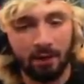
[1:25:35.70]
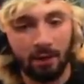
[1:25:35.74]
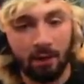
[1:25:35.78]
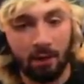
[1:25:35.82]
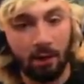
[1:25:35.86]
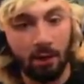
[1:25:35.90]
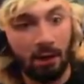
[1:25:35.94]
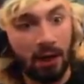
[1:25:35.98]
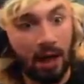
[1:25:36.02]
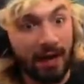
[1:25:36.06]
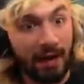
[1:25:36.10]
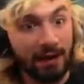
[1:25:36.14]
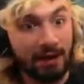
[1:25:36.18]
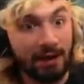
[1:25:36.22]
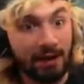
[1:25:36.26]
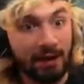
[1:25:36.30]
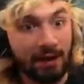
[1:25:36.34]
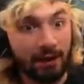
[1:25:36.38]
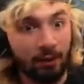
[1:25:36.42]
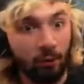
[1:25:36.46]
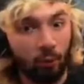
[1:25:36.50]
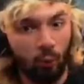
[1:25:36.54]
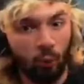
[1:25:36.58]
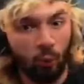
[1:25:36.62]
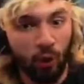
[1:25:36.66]
Lightning
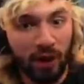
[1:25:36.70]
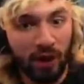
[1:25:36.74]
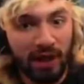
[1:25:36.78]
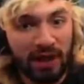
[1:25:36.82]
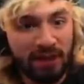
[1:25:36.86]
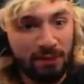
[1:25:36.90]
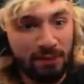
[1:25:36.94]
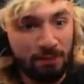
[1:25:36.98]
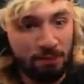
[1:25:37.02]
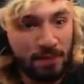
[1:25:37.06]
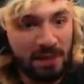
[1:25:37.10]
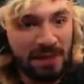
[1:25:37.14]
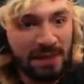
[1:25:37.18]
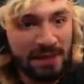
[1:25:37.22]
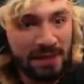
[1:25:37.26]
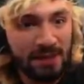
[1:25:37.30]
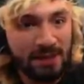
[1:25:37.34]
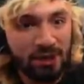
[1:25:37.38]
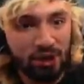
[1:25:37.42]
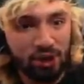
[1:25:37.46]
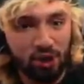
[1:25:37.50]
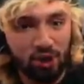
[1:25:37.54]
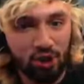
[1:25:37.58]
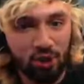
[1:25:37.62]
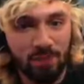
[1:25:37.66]
with
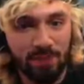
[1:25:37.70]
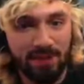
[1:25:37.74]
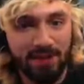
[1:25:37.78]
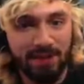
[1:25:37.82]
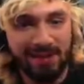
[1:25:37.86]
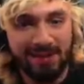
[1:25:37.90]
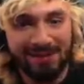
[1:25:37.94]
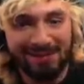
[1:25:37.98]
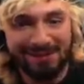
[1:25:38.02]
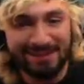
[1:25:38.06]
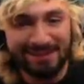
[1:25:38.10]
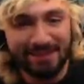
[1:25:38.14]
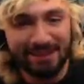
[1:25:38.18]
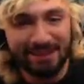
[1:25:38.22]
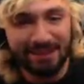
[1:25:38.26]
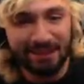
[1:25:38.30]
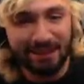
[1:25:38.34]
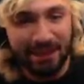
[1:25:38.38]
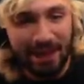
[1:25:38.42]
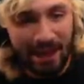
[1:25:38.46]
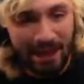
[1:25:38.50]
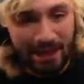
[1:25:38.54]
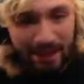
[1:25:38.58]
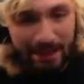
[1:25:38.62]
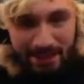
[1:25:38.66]
Pikachu because it's a
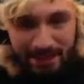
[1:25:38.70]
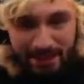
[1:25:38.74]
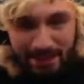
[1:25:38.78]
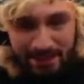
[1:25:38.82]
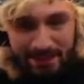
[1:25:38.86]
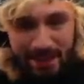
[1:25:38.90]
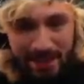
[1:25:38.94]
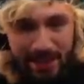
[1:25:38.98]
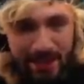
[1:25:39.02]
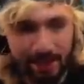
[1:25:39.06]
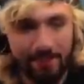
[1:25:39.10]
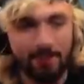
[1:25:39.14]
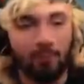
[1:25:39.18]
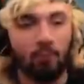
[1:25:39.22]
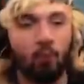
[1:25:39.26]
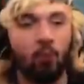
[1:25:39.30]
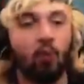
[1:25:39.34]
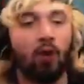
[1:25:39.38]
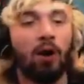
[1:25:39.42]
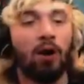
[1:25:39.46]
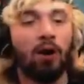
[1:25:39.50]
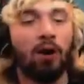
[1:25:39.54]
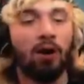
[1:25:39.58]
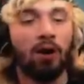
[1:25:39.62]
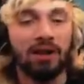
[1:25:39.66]
lightning type?
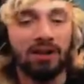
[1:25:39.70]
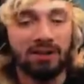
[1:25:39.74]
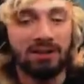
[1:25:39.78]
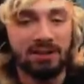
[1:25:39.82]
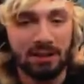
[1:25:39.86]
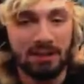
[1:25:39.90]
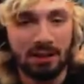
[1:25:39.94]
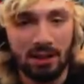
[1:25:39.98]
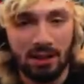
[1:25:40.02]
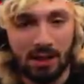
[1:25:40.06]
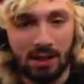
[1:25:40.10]
What?